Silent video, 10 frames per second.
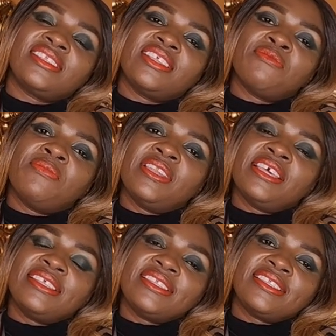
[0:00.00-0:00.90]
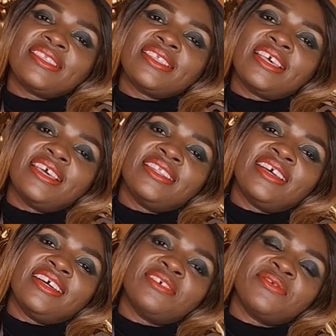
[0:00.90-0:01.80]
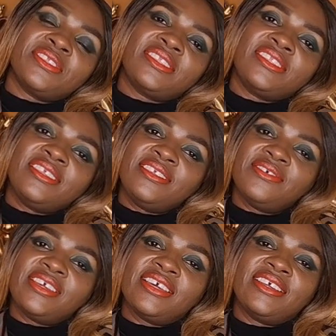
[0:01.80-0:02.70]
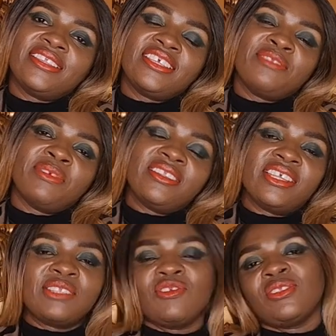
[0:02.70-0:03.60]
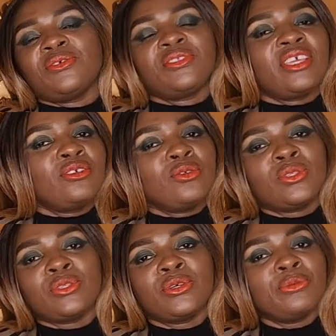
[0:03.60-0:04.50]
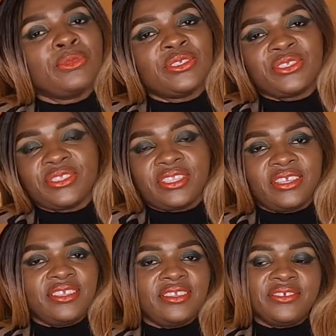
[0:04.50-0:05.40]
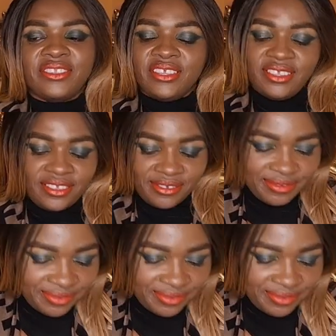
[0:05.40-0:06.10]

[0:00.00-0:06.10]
stay blessed and i will see you guys in my next video thank you so much thank you thank you